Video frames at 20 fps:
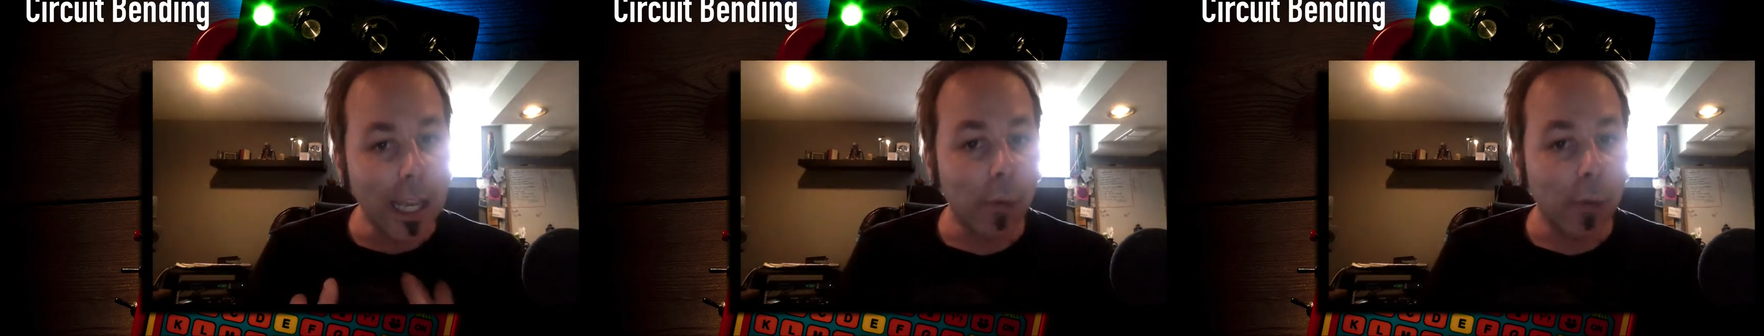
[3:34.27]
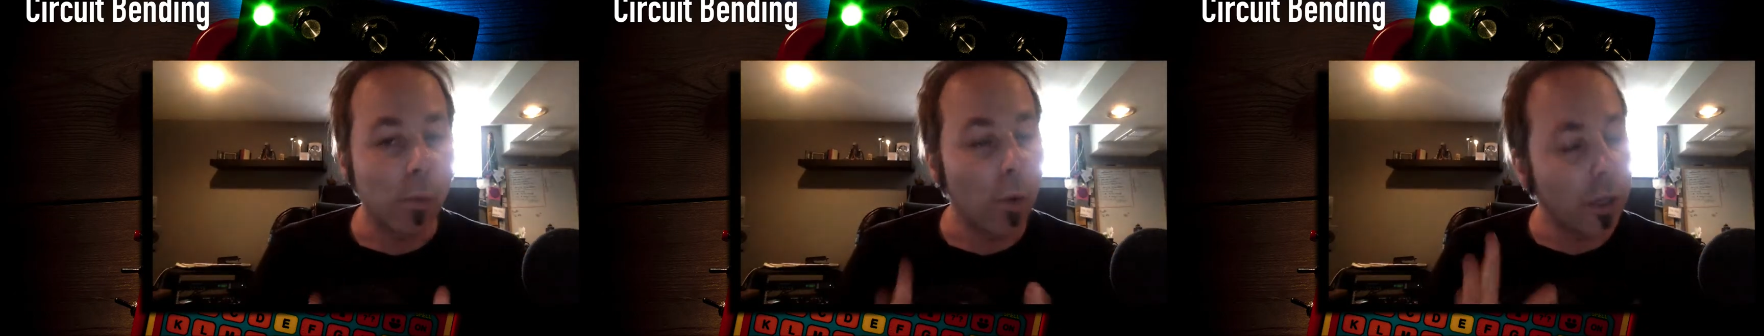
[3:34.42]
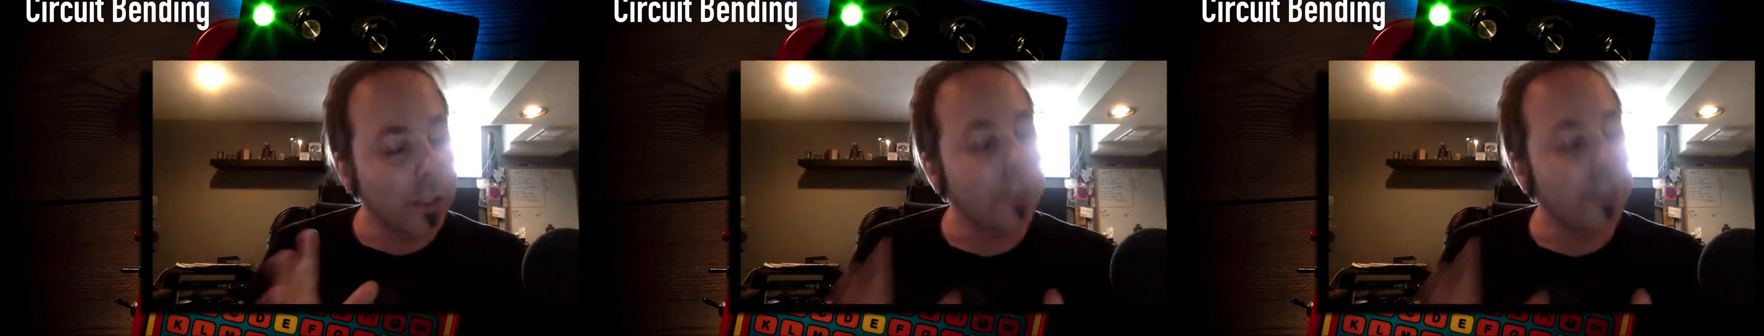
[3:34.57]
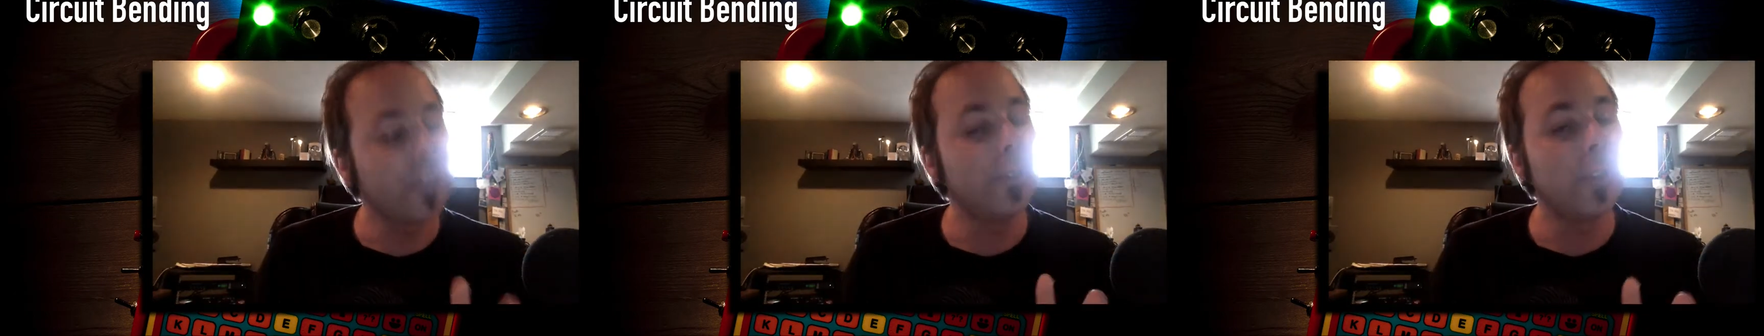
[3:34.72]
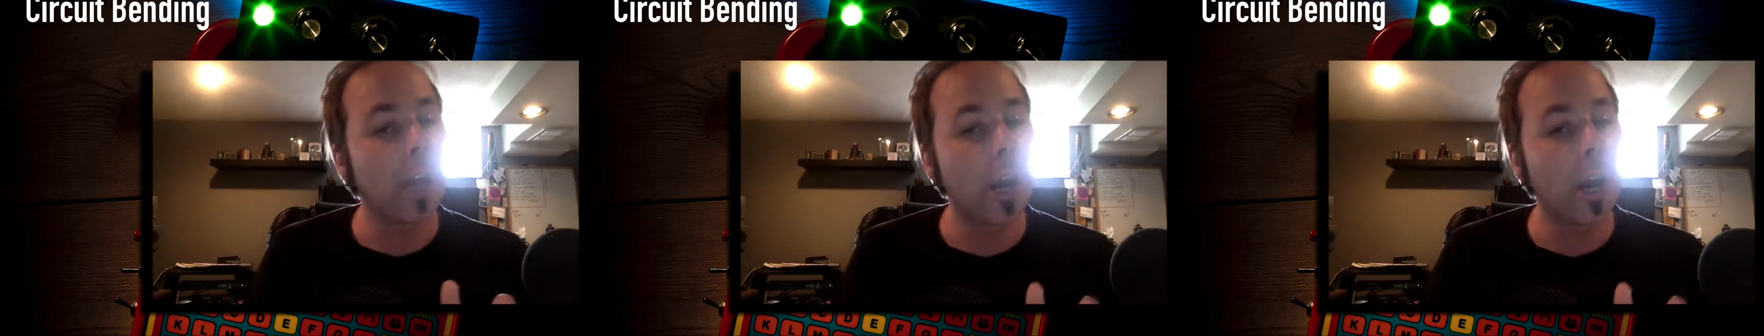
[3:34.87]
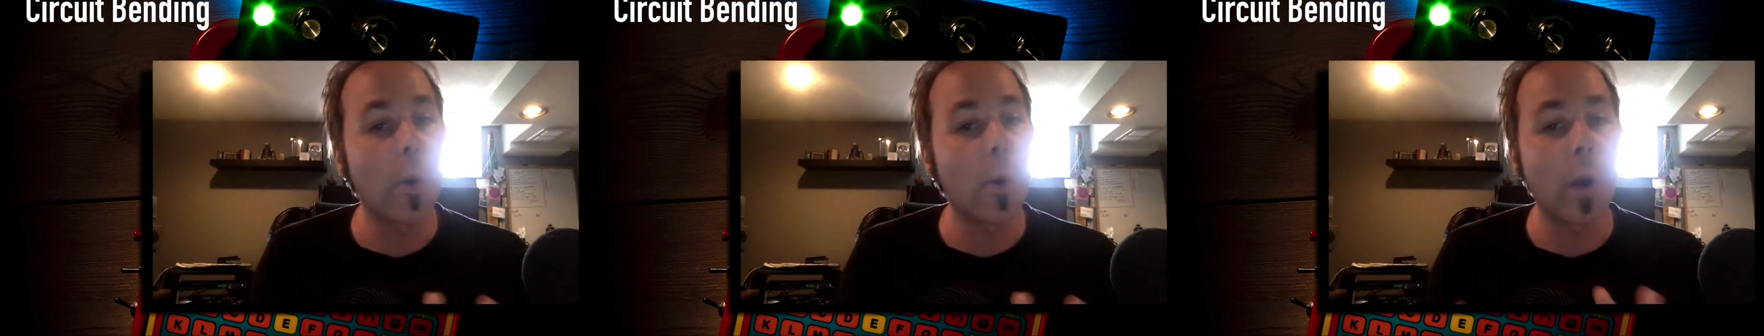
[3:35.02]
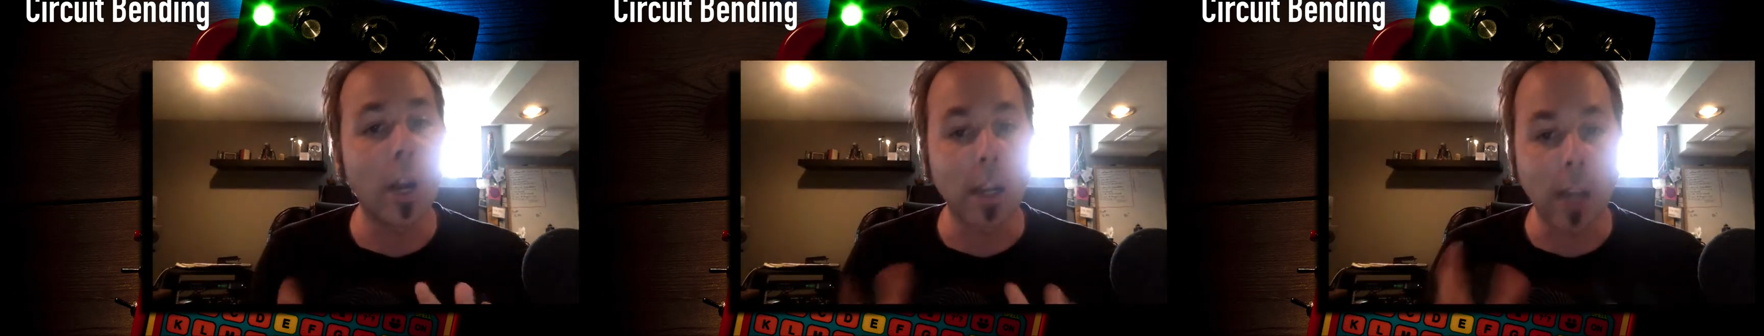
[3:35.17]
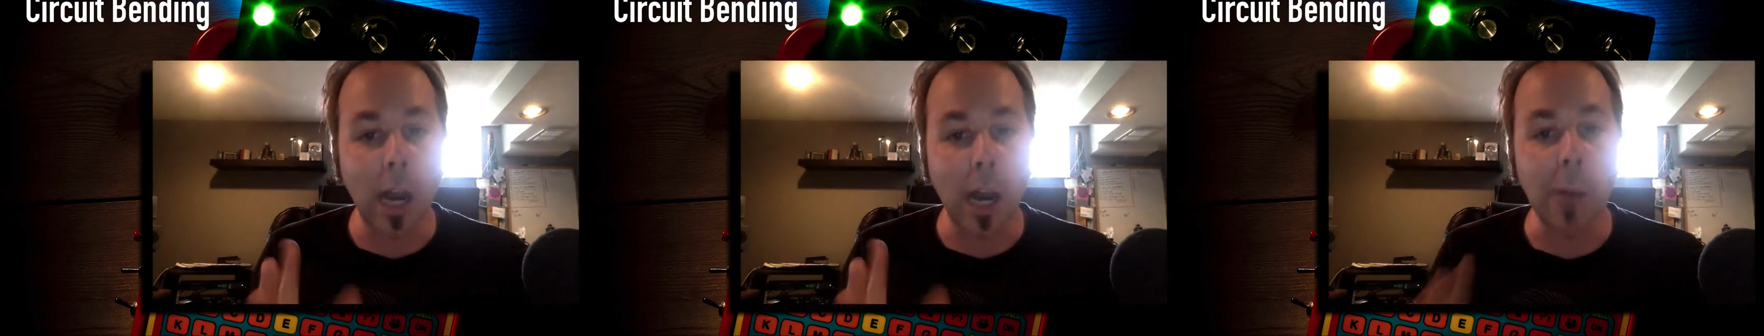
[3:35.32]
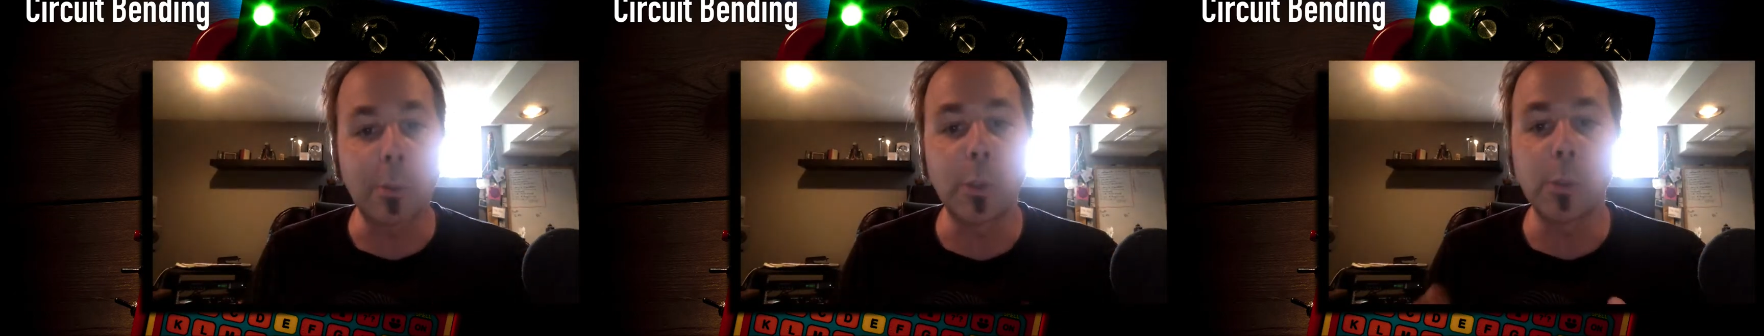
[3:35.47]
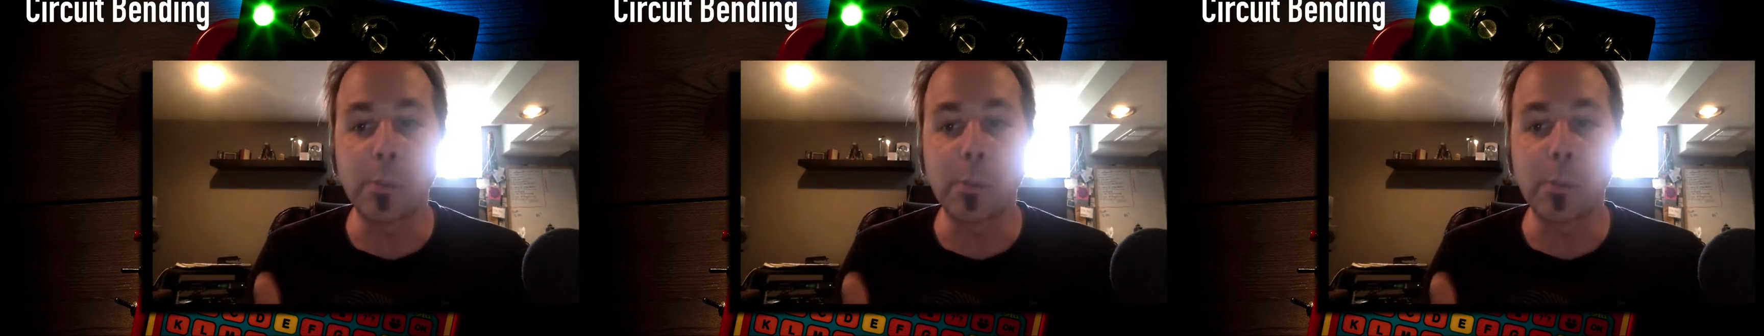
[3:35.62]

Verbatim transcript: once you know a couple